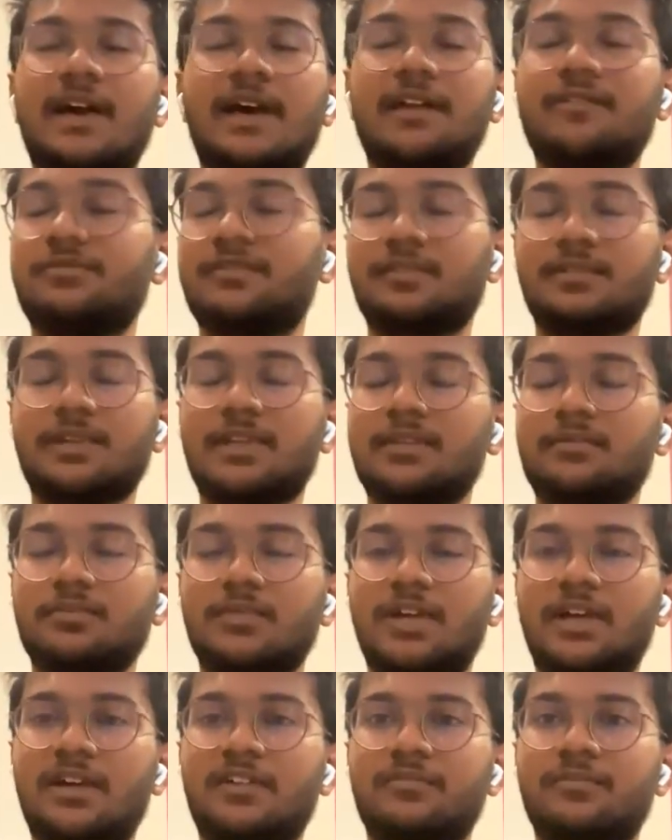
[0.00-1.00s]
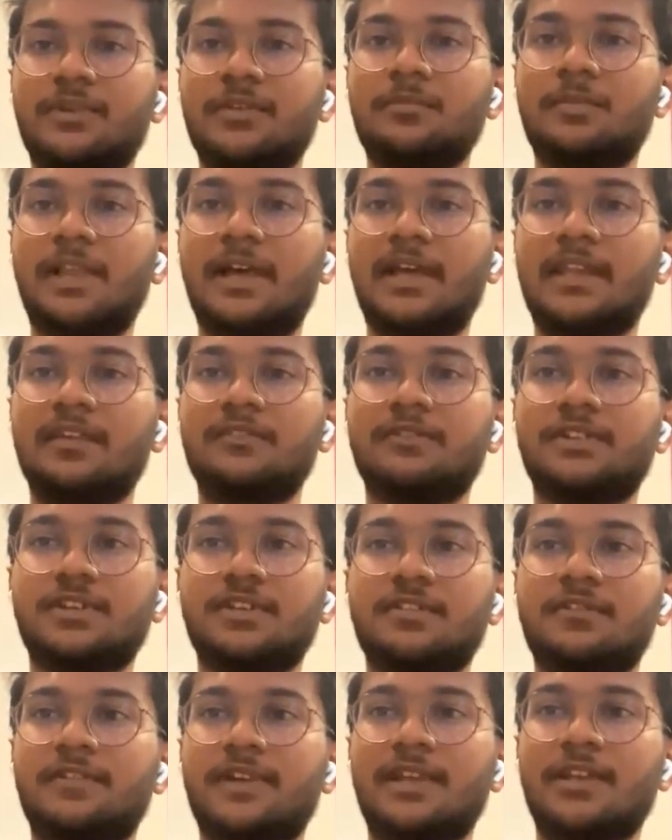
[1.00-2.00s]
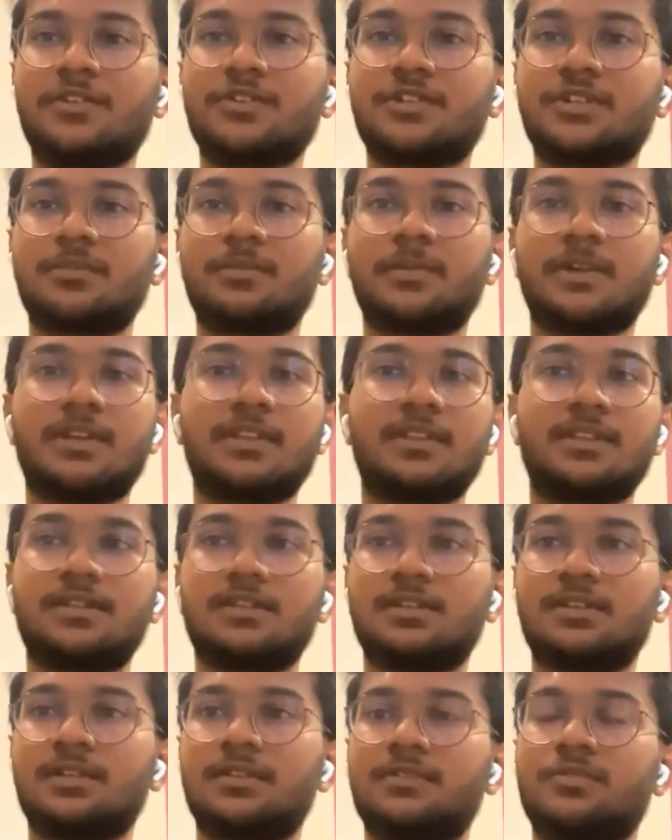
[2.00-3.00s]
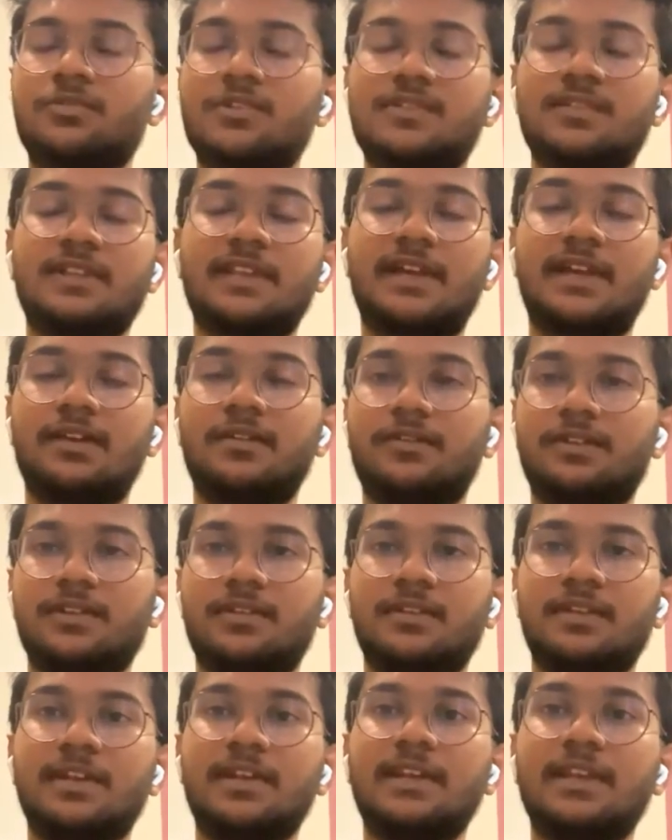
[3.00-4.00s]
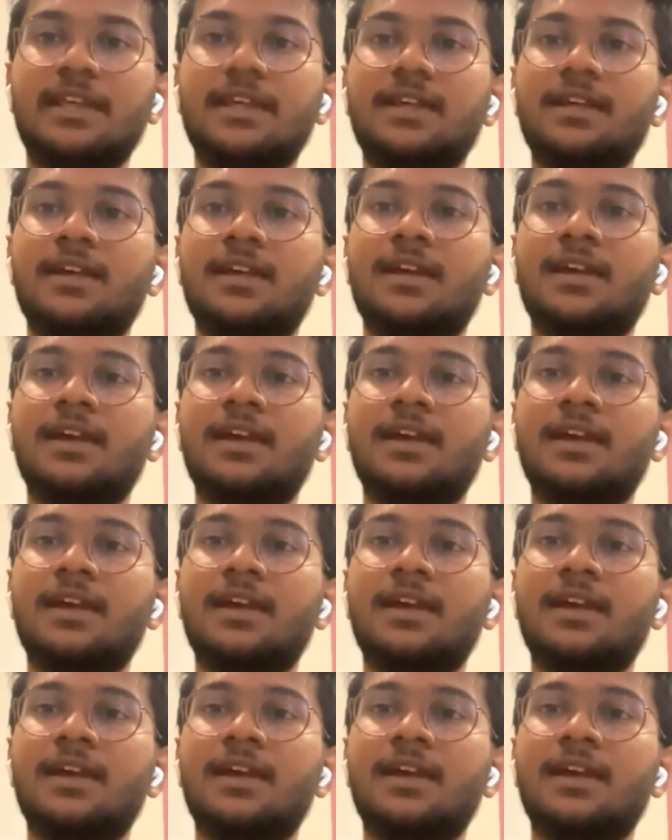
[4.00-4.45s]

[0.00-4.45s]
I've been planning for a fellowship in the Switzerland recently,